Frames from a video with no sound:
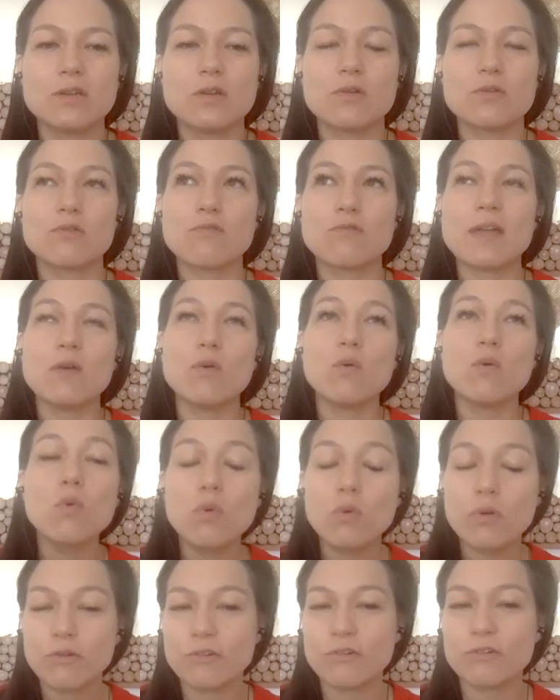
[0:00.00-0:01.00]
you know, the right
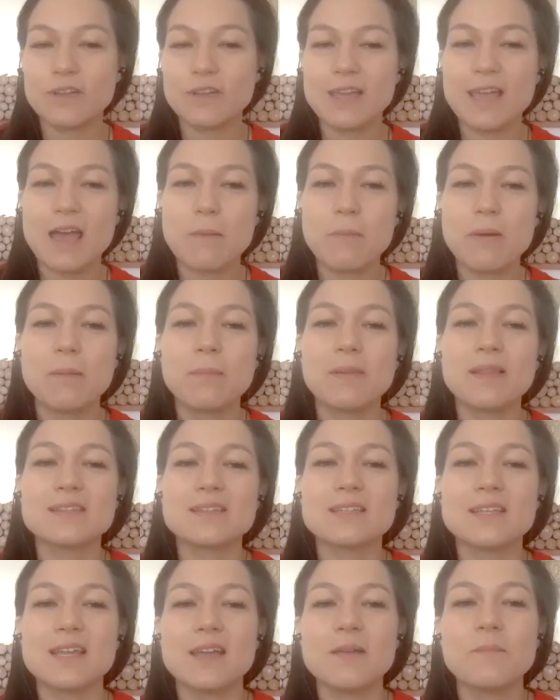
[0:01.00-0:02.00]
order to get
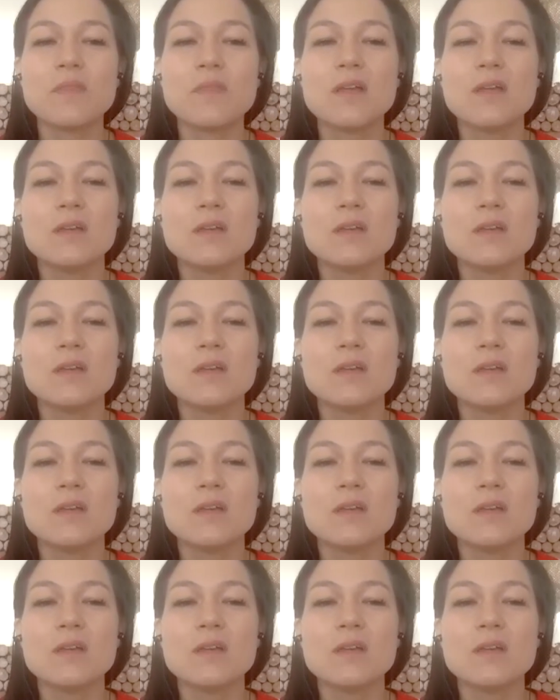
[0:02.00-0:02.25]
publicity.